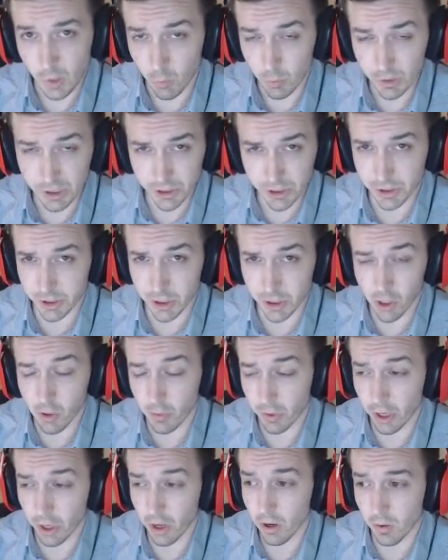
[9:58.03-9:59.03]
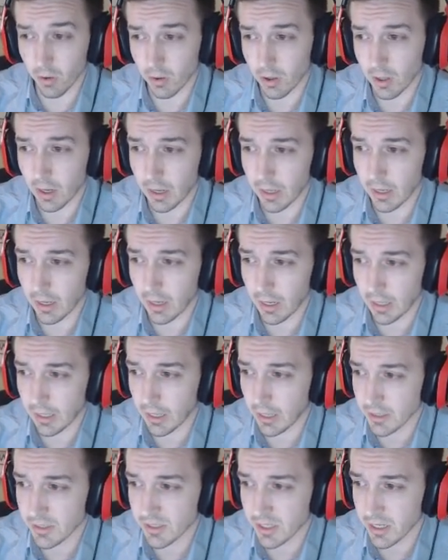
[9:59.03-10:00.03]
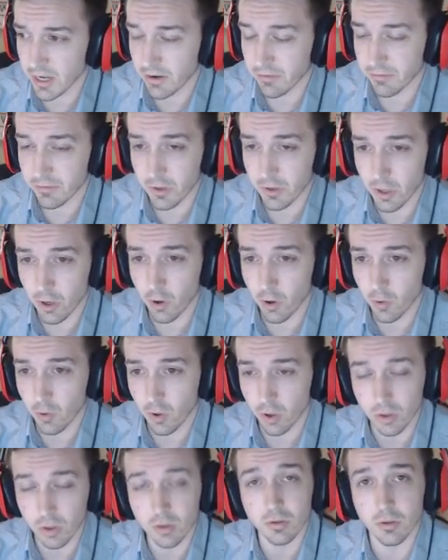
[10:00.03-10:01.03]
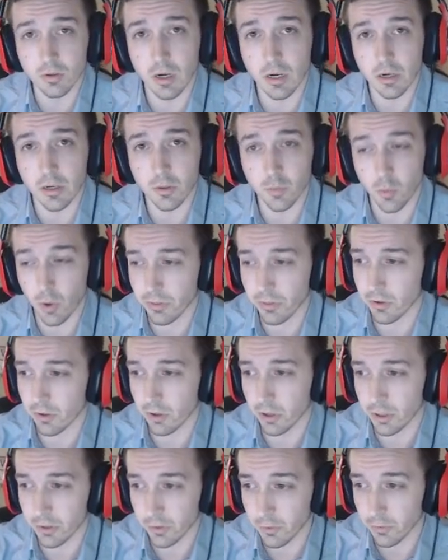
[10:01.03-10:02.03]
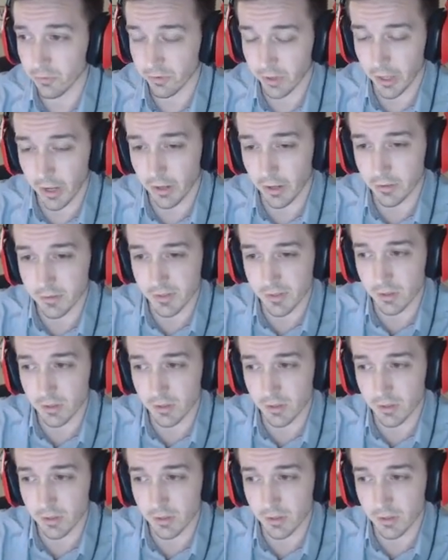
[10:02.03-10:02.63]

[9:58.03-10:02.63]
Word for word: we just don't know. I, I honestly have no clue on what they're going to do for that.